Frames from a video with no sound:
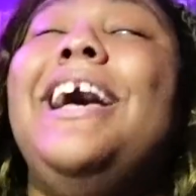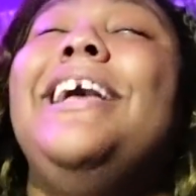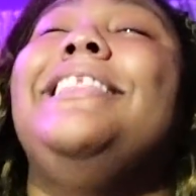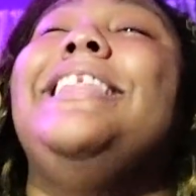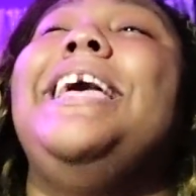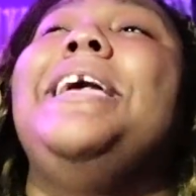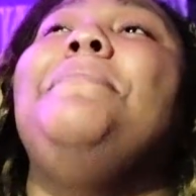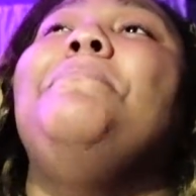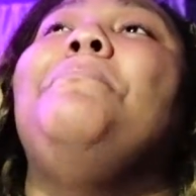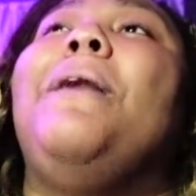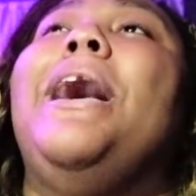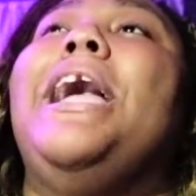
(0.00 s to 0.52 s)

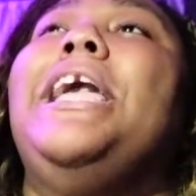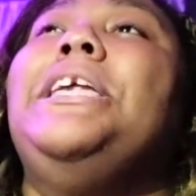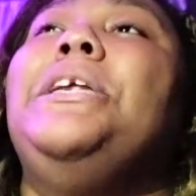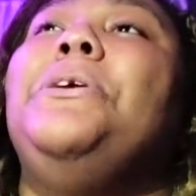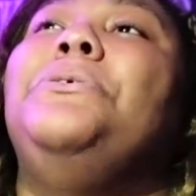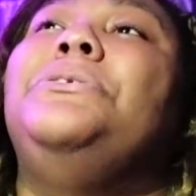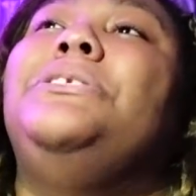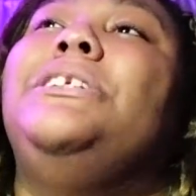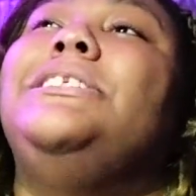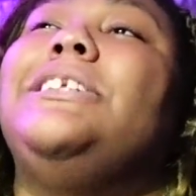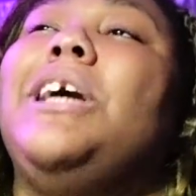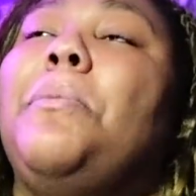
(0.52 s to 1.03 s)
They might
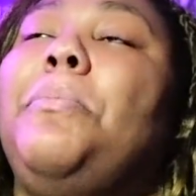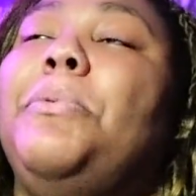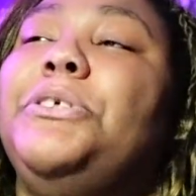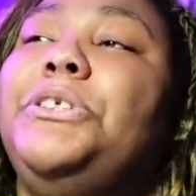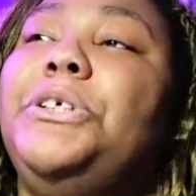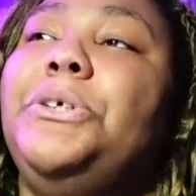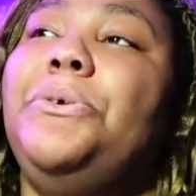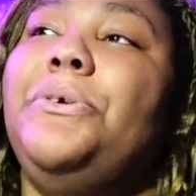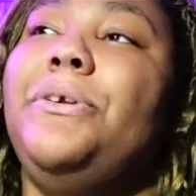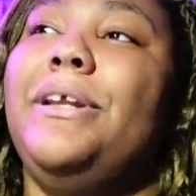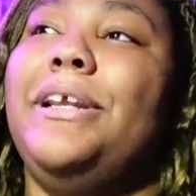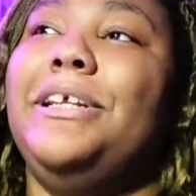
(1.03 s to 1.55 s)
use this
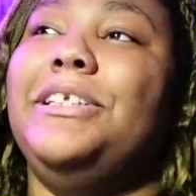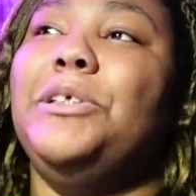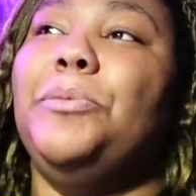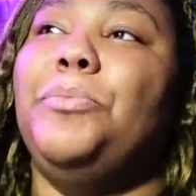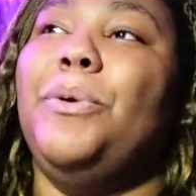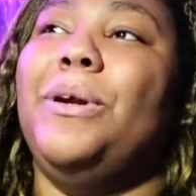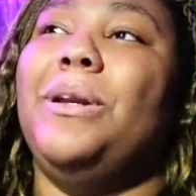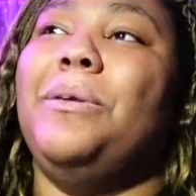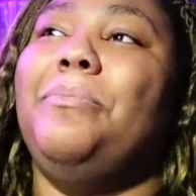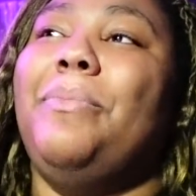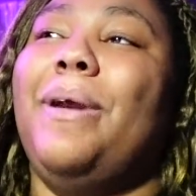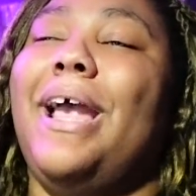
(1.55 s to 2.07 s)
opportunity to
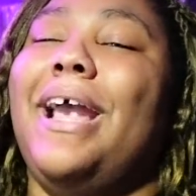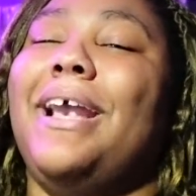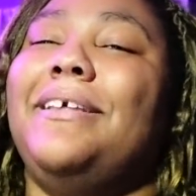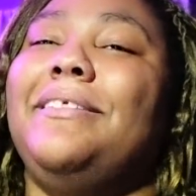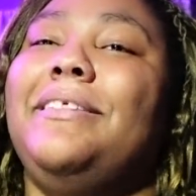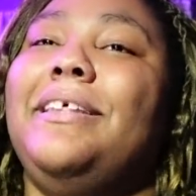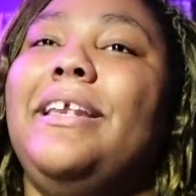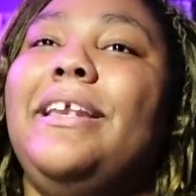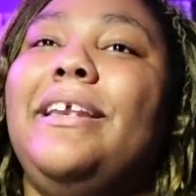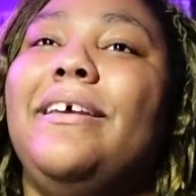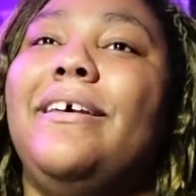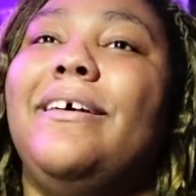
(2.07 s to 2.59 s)
bring back
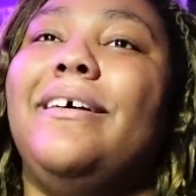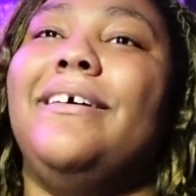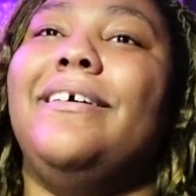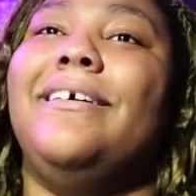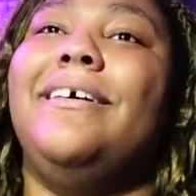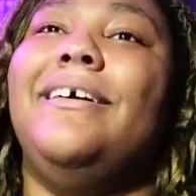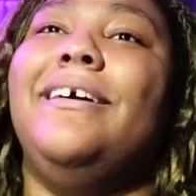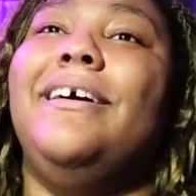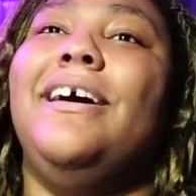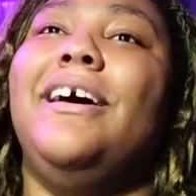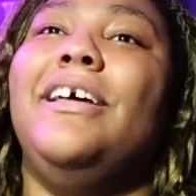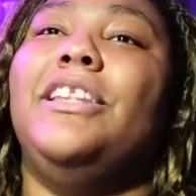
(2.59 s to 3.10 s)
the uh,
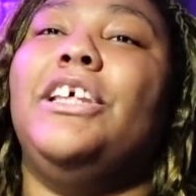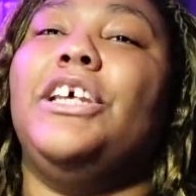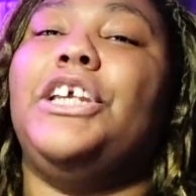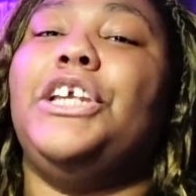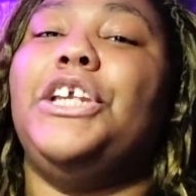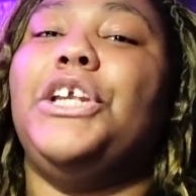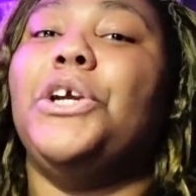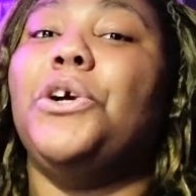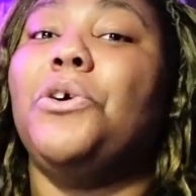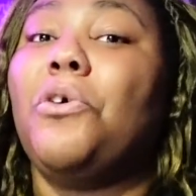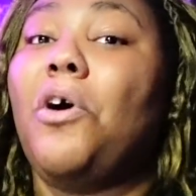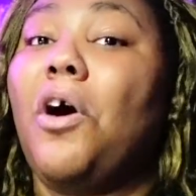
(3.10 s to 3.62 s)
the
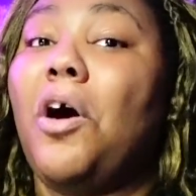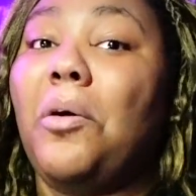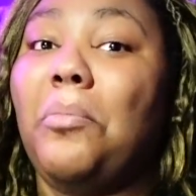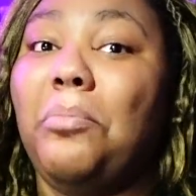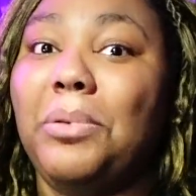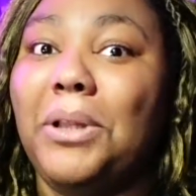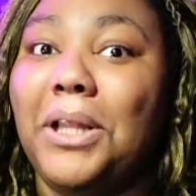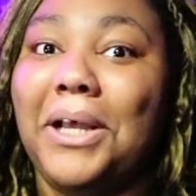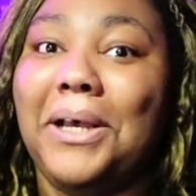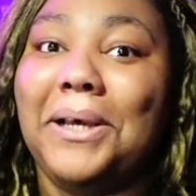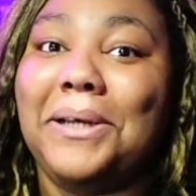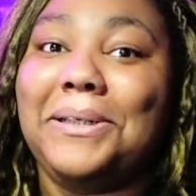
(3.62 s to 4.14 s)
cure-all
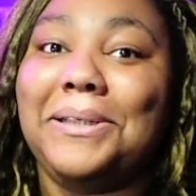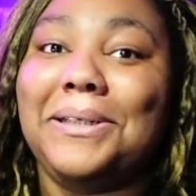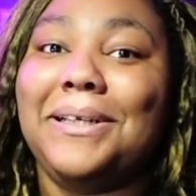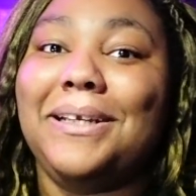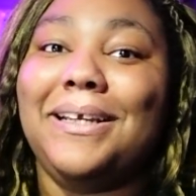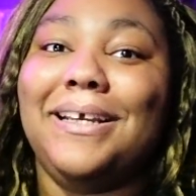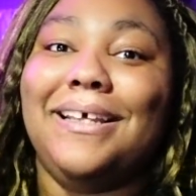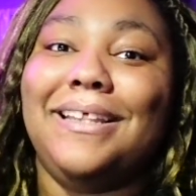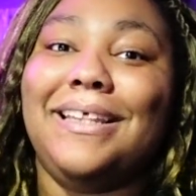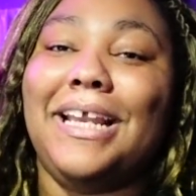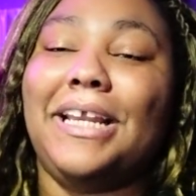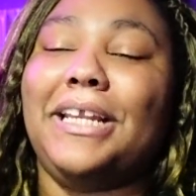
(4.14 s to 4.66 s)
blood
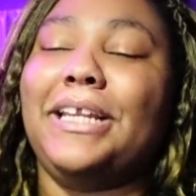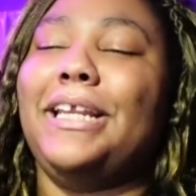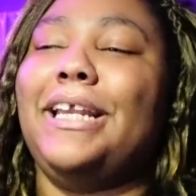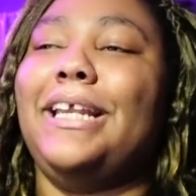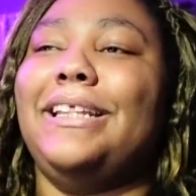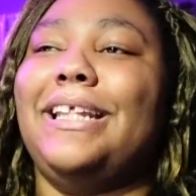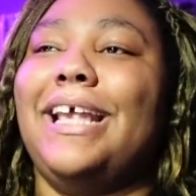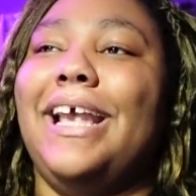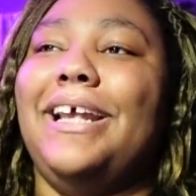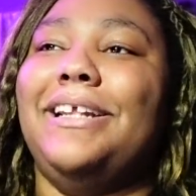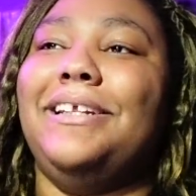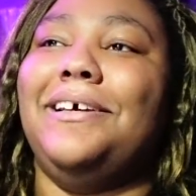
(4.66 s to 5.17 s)
that
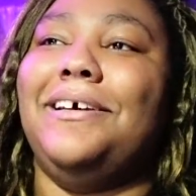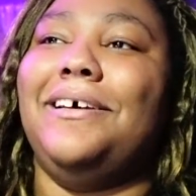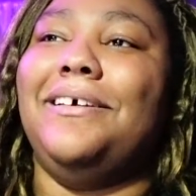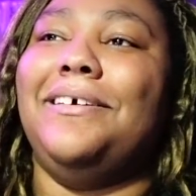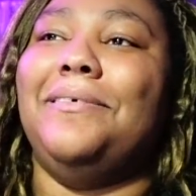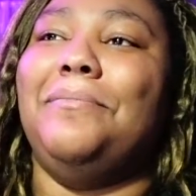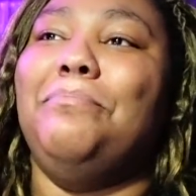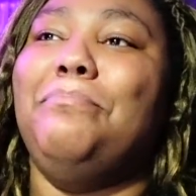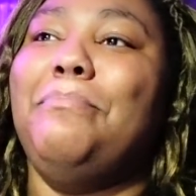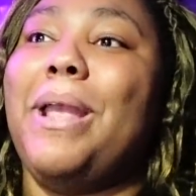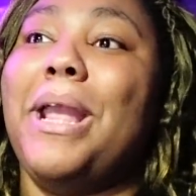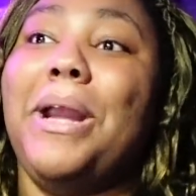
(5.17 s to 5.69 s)
that uh,
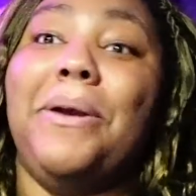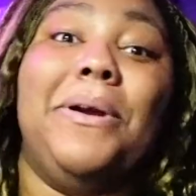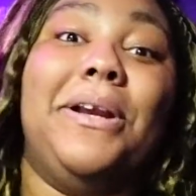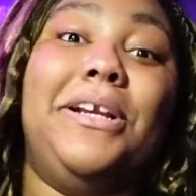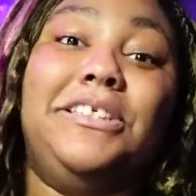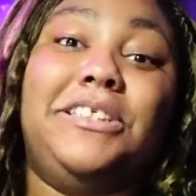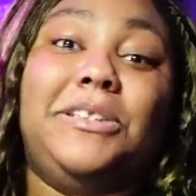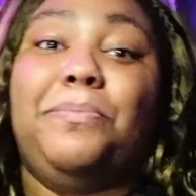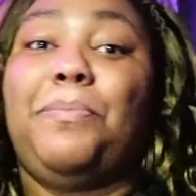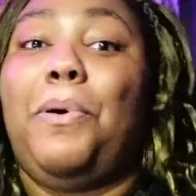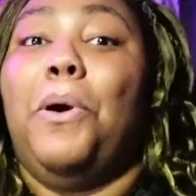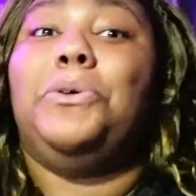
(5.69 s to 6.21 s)
Mary
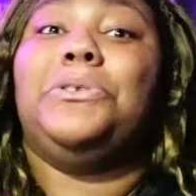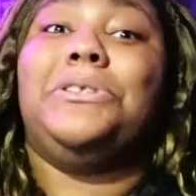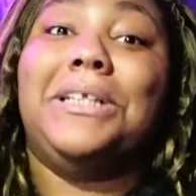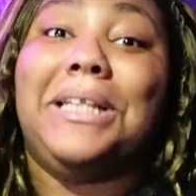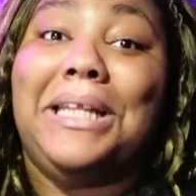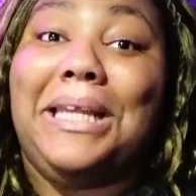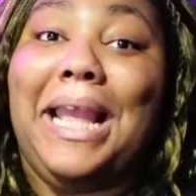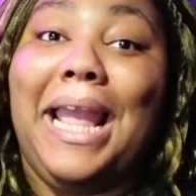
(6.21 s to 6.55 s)
supposedly